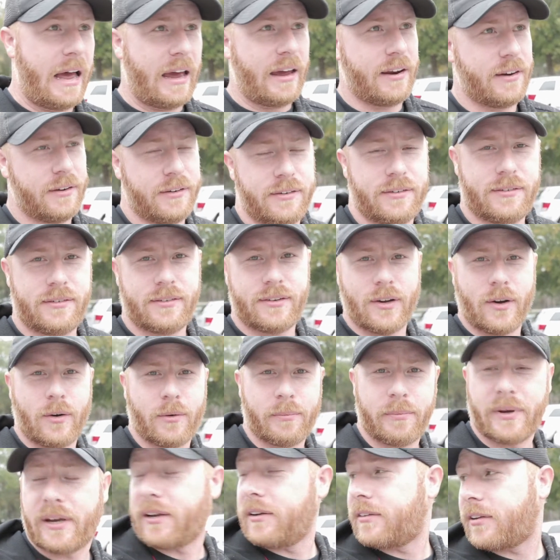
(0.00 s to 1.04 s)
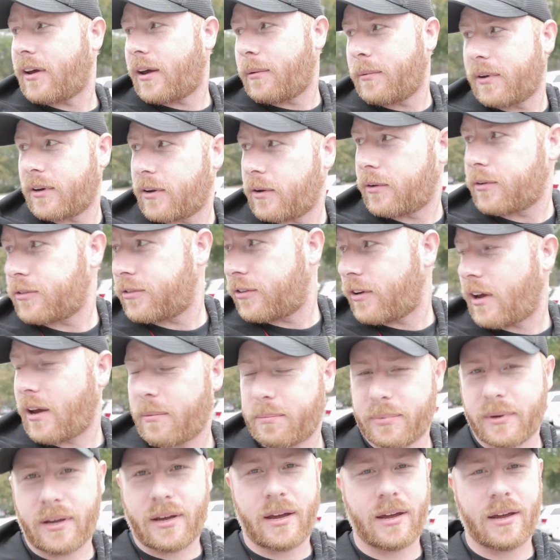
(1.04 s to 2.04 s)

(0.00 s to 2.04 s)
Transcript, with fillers: I don't make time to go shopping.